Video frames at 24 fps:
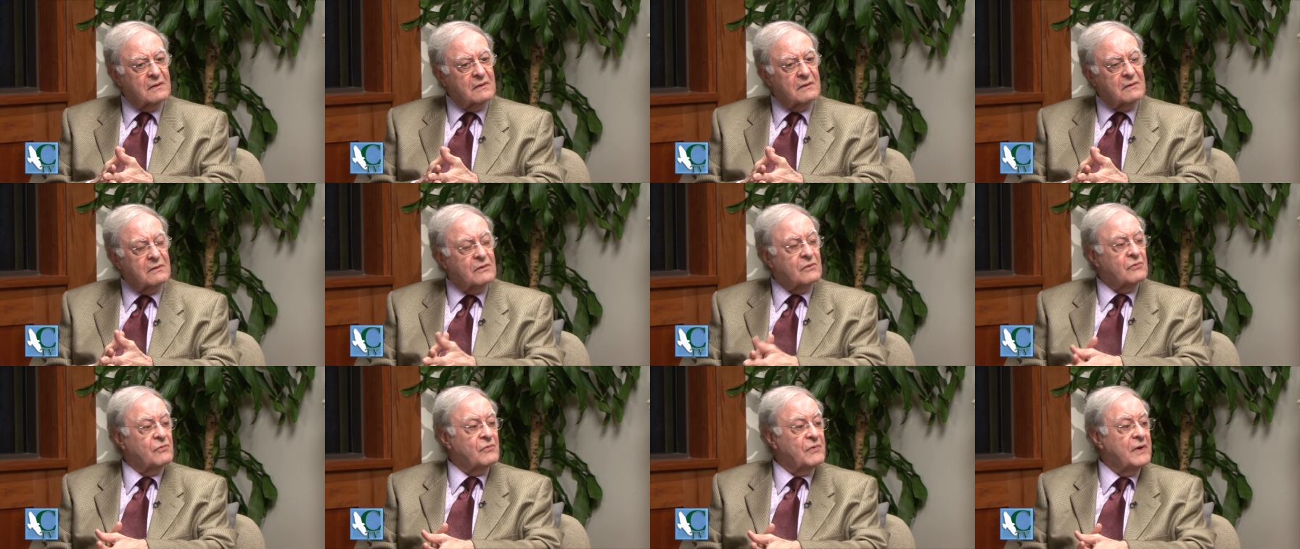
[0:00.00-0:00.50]

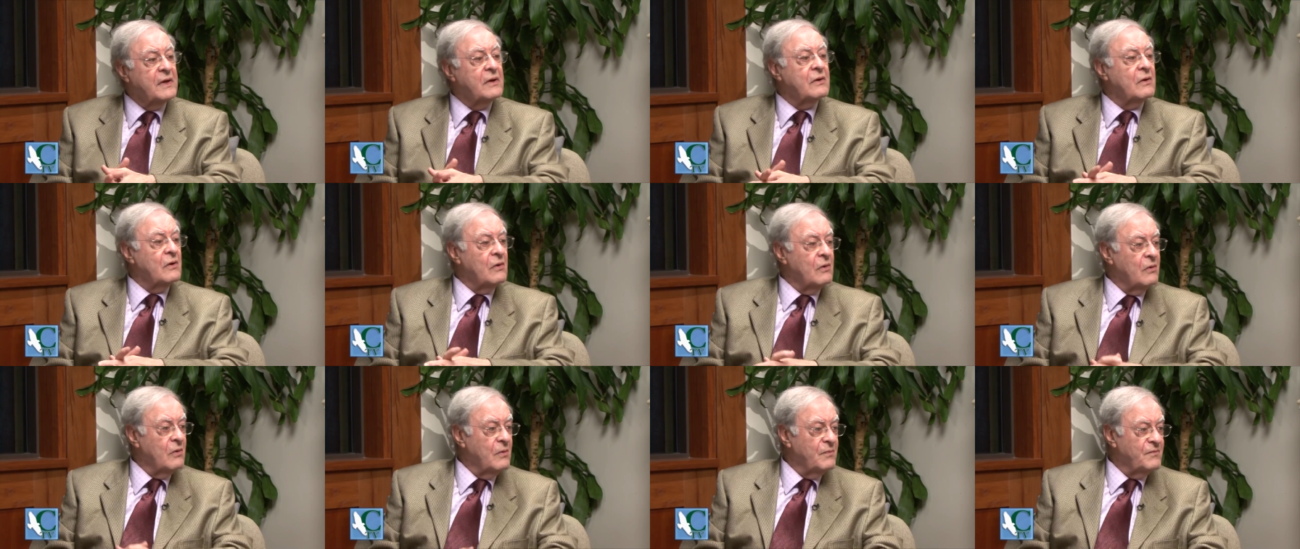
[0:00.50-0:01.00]
the reader
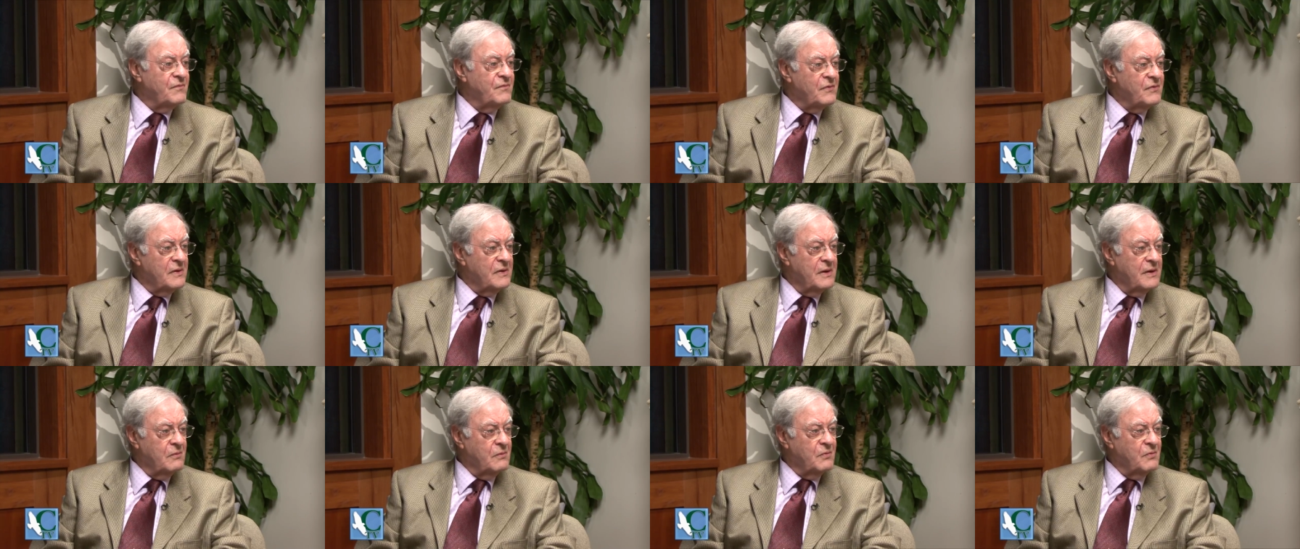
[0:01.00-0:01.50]
hopefully
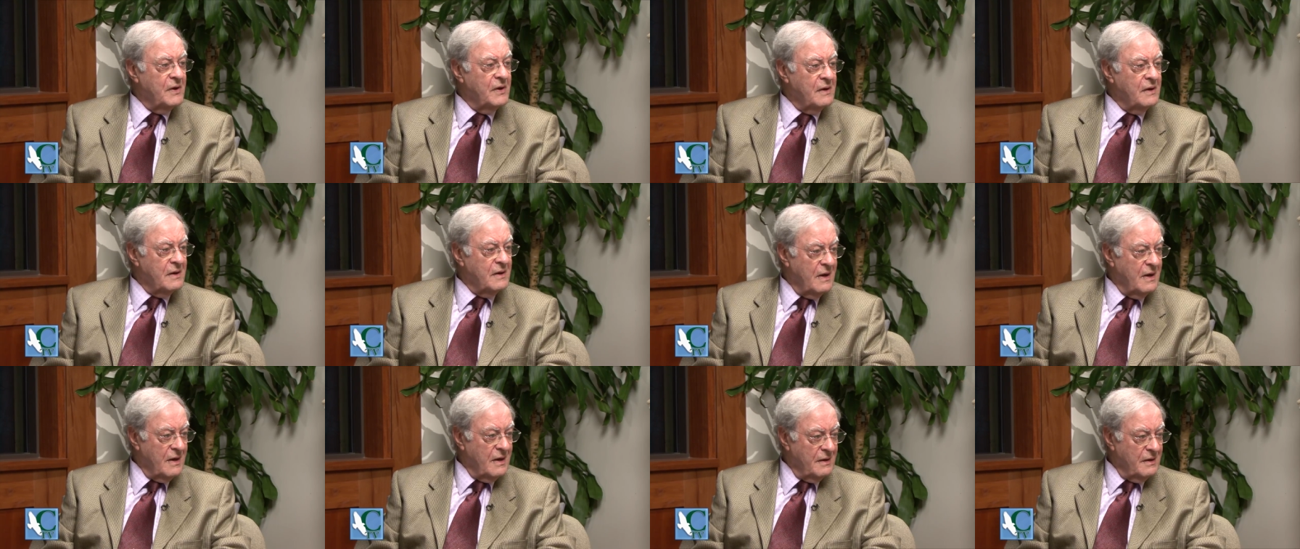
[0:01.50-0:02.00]
or a
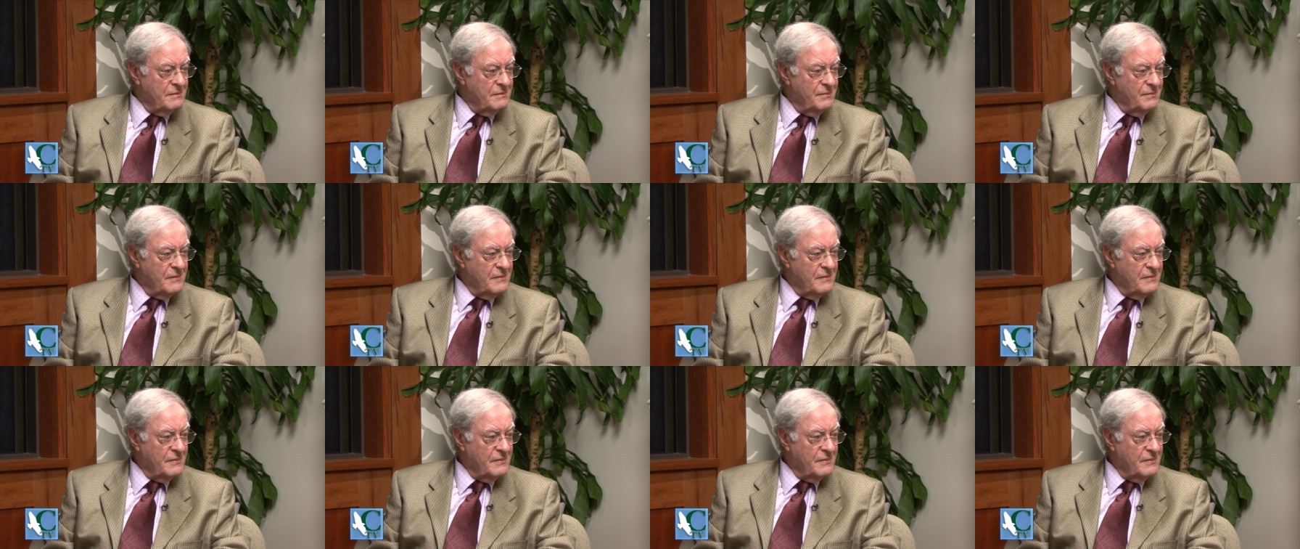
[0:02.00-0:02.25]
will, gain.